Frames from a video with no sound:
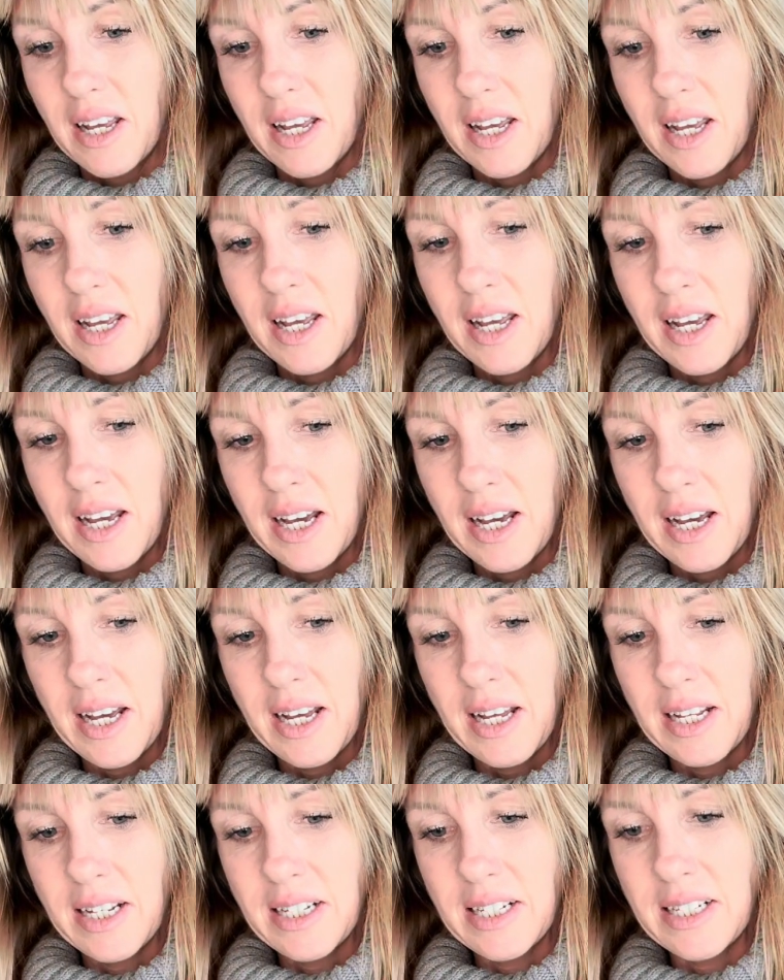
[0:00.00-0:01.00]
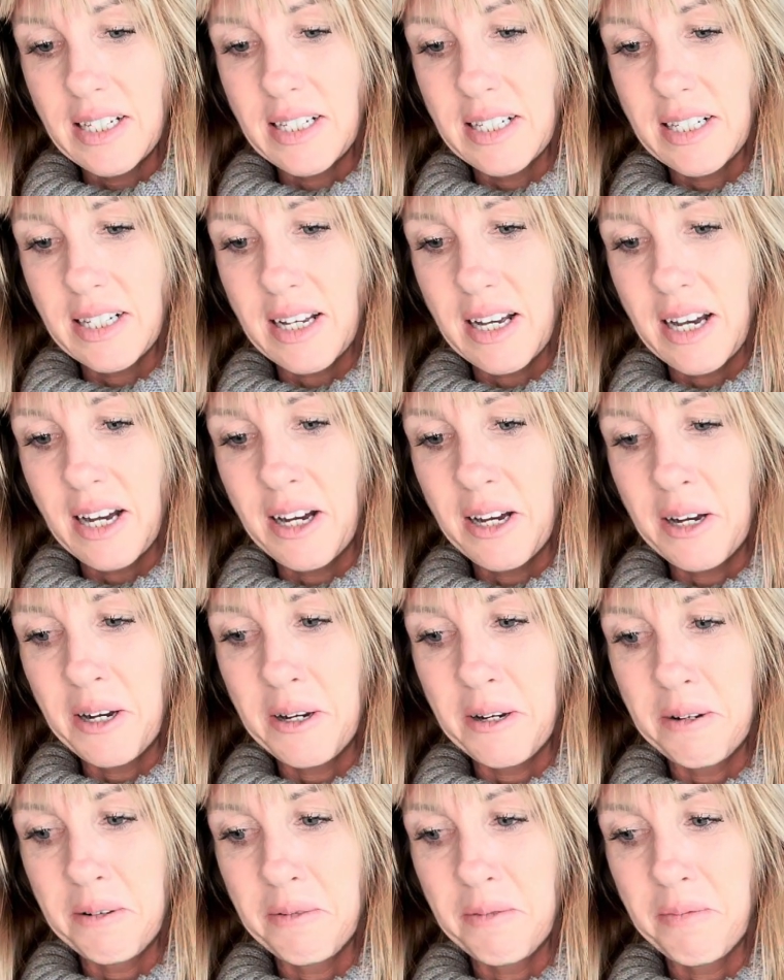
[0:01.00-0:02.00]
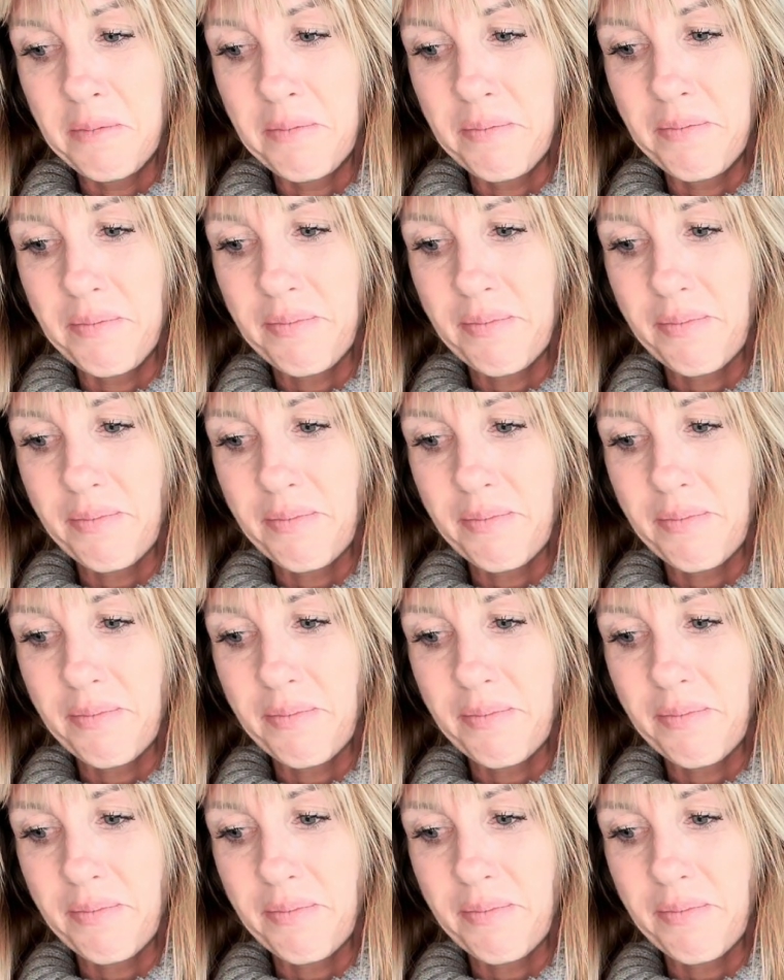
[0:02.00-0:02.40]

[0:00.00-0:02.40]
and I'm